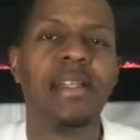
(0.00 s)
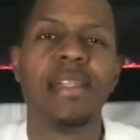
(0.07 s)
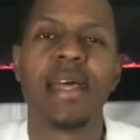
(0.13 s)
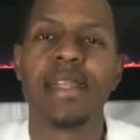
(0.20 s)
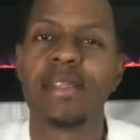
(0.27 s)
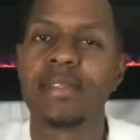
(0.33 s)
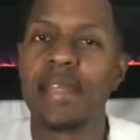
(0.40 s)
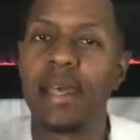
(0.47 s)
A
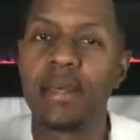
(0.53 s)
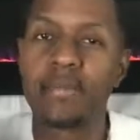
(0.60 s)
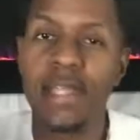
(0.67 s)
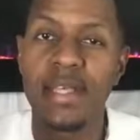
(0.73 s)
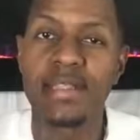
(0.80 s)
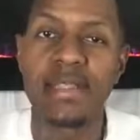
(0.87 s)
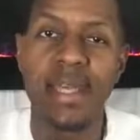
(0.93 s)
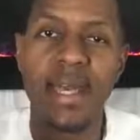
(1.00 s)
lot of times
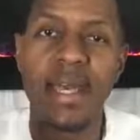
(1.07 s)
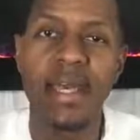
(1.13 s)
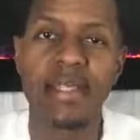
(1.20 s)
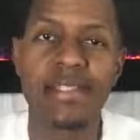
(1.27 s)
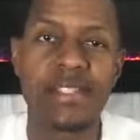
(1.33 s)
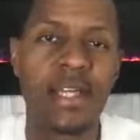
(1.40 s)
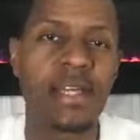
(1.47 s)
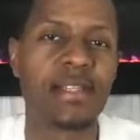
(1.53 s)
that's God
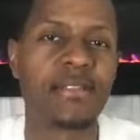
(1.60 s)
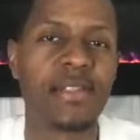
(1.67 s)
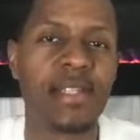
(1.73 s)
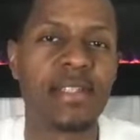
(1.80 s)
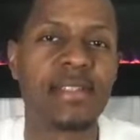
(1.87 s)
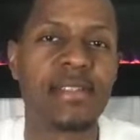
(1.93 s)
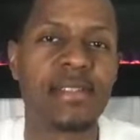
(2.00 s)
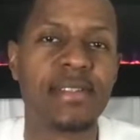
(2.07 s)
trying to
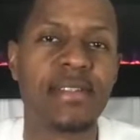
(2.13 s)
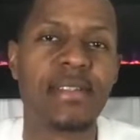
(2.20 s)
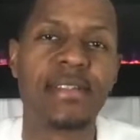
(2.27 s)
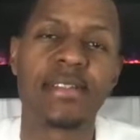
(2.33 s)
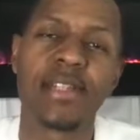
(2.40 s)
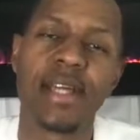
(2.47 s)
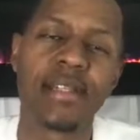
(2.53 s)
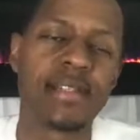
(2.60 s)
reach you,
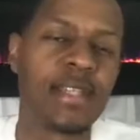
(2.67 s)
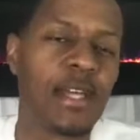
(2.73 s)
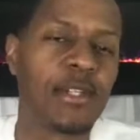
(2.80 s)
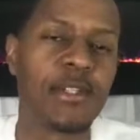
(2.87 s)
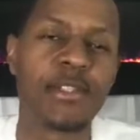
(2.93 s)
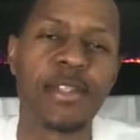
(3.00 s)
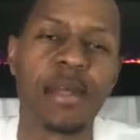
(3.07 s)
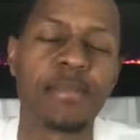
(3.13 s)
trying to tell
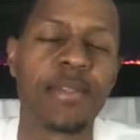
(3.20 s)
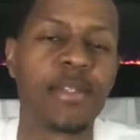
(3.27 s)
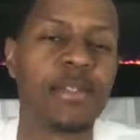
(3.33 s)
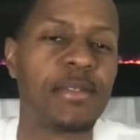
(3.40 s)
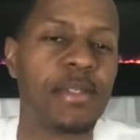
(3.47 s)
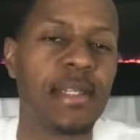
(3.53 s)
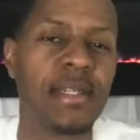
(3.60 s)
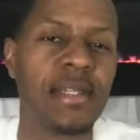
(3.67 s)
you something
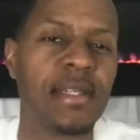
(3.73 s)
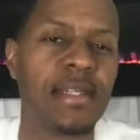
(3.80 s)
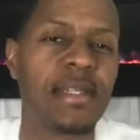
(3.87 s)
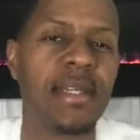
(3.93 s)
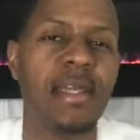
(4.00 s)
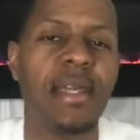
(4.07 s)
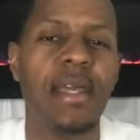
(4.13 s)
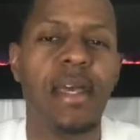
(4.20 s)
you need.
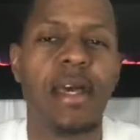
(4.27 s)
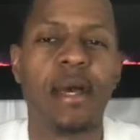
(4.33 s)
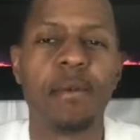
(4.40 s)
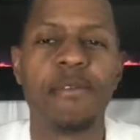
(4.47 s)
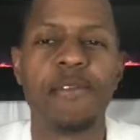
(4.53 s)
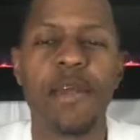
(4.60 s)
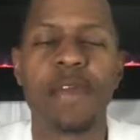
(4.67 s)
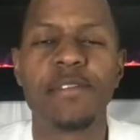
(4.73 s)

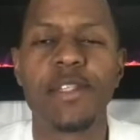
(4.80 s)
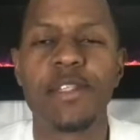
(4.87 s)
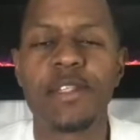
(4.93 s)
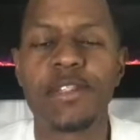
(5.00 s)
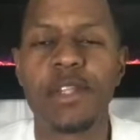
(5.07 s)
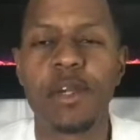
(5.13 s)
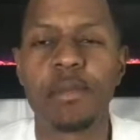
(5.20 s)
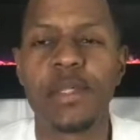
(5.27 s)
If you have the
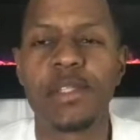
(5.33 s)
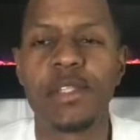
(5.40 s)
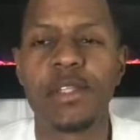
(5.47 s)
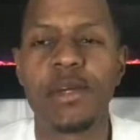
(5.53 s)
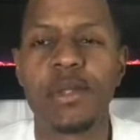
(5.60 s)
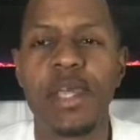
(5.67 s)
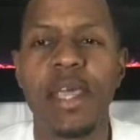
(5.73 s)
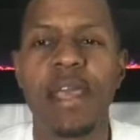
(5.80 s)
discernment to
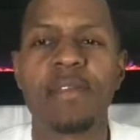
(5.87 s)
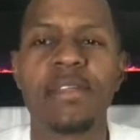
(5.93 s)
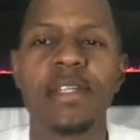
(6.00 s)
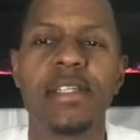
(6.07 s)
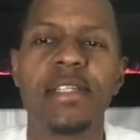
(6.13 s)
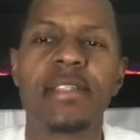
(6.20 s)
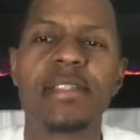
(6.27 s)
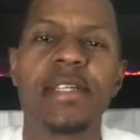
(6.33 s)
know they have
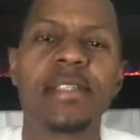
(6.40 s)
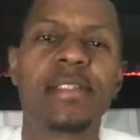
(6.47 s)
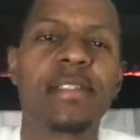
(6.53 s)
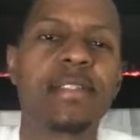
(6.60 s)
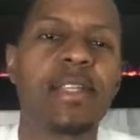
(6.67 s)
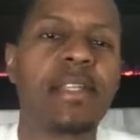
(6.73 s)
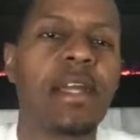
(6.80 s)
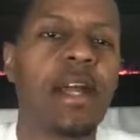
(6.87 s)
good
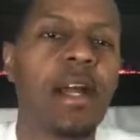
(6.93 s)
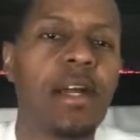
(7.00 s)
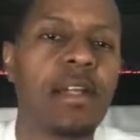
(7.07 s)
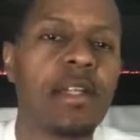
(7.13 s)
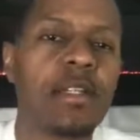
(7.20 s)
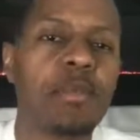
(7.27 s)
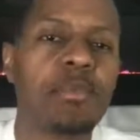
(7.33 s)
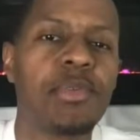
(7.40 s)
intentions and their heart
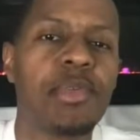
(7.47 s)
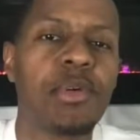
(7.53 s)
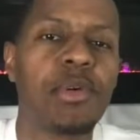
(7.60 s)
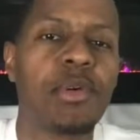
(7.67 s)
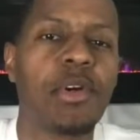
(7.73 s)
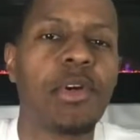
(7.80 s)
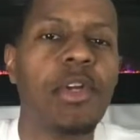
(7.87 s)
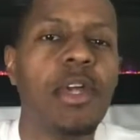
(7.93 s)
is
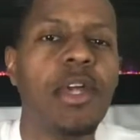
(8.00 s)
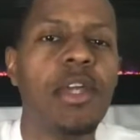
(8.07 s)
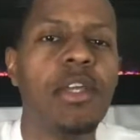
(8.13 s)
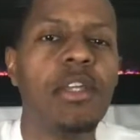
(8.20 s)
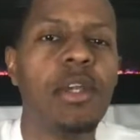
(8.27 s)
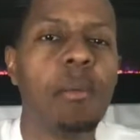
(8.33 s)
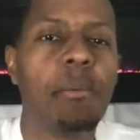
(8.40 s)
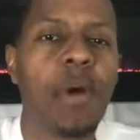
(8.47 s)
pure,
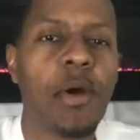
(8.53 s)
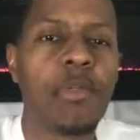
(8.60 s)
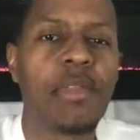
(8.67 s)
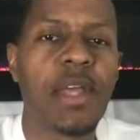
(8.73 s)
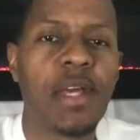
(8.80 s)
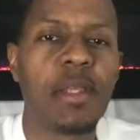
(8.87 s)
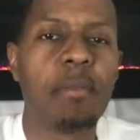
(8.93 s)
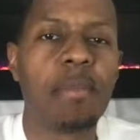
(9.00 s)
you're both
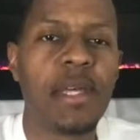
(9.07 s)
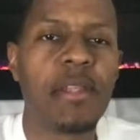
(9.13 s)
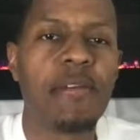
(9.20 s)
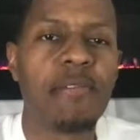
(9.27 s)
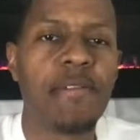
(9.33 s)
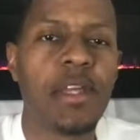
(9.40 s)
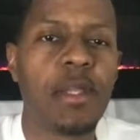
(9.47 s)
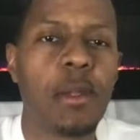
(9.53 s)
going to
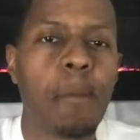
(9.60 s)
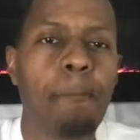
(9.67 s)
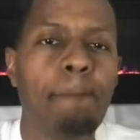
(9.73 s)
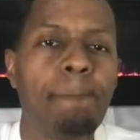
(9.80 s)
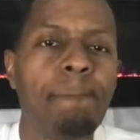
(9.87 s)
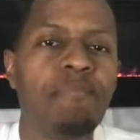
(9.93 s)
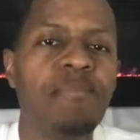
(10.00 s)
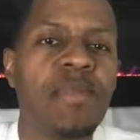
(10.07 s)
benefit,
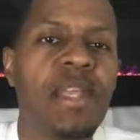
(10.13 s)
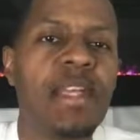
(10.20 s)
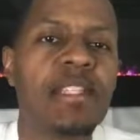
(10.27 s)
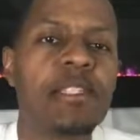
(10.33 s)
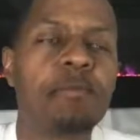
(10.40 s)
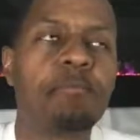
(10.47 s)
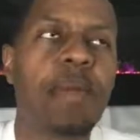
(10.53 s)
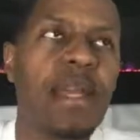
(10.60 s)

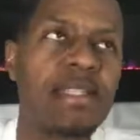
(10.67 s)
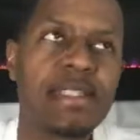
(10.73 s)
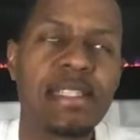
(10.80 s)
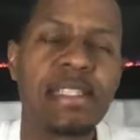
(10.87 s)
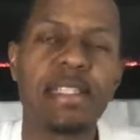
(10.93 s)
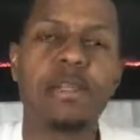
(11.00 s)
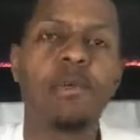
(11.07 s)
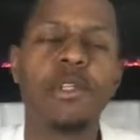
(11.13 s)

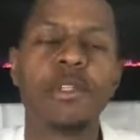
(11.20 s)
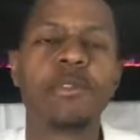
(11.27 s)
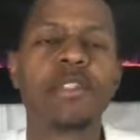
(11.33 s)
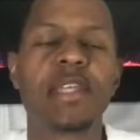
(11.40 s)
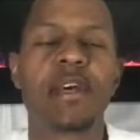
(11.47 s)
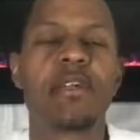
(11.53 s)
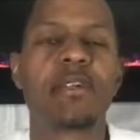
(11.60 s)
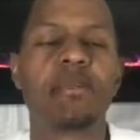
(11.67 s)
especially when you
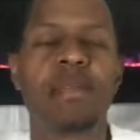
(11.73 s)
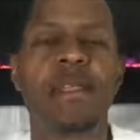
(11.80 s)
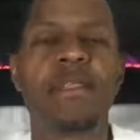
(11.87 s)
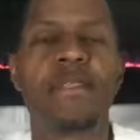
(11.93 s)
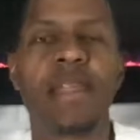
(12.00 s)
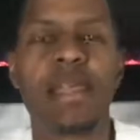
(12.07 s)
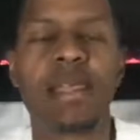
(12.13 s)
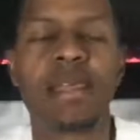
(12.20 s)
tell them to
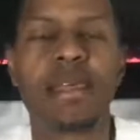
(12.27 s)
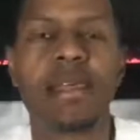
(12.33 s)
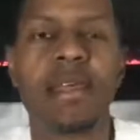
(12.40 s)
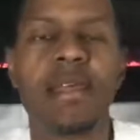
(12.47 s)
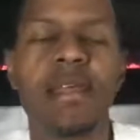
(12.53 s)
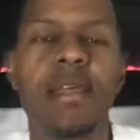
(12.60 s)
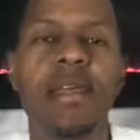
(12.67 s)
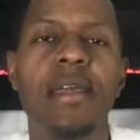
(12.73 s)
think
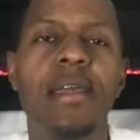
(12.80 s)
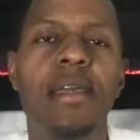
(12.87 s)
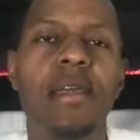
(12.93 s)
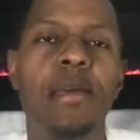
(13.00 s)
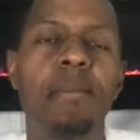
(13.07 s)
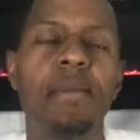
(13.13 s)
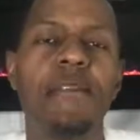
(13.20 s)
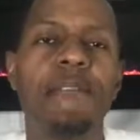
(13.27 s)

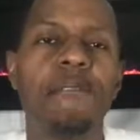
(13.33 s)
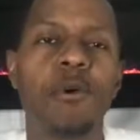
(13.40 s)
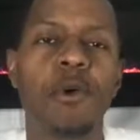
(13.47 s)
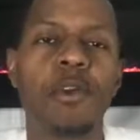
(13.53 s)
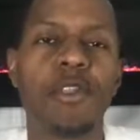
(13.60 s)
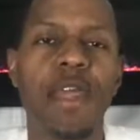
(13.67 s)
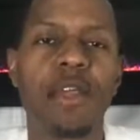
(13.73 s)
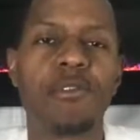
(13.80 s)

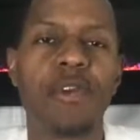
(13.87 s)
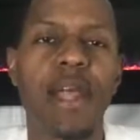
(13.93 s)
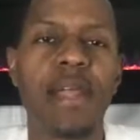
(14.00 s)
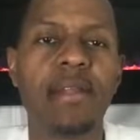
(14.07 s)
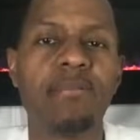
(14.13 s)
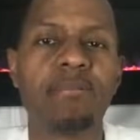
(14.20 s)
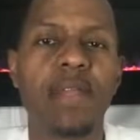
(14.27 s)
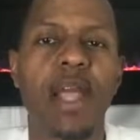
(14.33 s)
before they write.
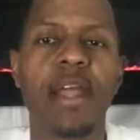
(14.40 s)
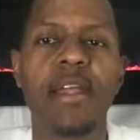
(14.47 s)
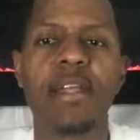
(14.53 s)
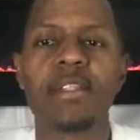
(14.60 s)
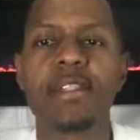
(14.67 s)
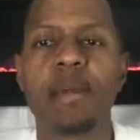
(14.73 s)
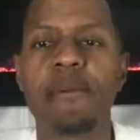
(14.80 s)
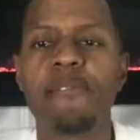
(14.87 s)
All right,
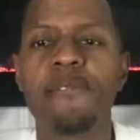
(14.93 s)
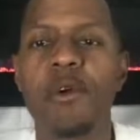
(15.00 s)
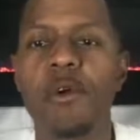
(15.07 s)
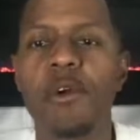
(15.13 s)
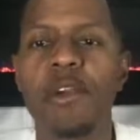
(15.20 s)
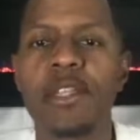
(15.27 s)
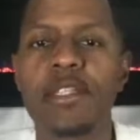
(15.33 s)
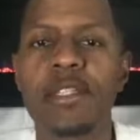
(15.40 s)
here's number four.